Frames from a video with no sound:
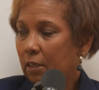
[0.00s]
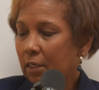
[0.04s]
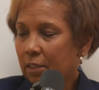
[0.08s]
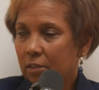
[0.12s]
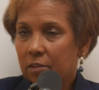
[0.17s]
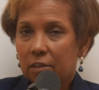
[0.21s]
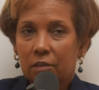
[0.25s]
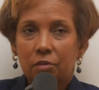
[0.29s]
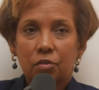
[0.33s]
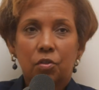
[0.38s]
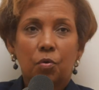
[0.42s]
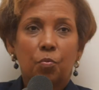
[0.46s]
And I
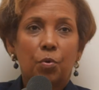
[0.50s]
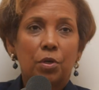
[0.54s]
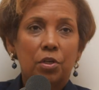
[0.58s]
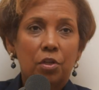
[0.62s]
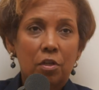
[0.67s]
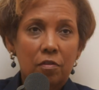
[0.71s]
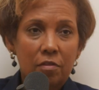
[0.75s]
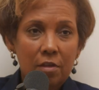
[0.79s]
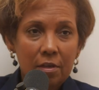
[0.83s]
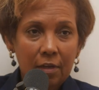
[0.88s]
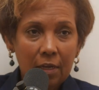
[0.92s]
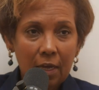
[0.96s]
said, so when
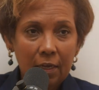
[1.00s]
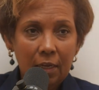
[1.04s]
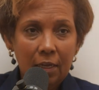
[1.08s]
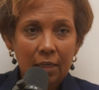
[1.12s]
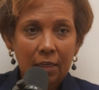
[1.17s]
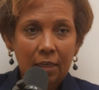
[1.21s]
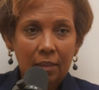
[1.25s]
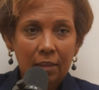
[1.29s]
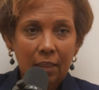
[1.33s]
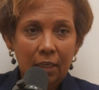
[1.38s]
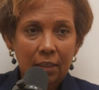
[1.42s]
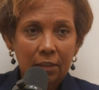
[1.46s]
do you think I
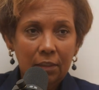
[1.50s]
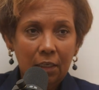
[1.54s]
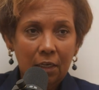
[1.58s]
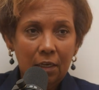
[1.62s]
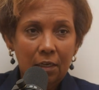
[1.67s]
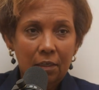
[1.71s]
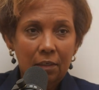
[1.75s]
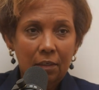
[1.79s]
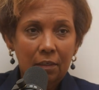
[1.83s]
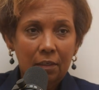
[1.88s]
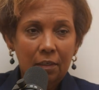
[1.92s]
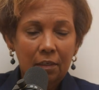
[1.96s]
can get that
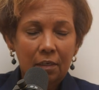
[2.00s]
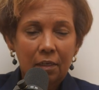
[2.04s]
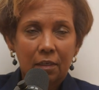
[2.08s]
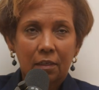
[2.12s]
done?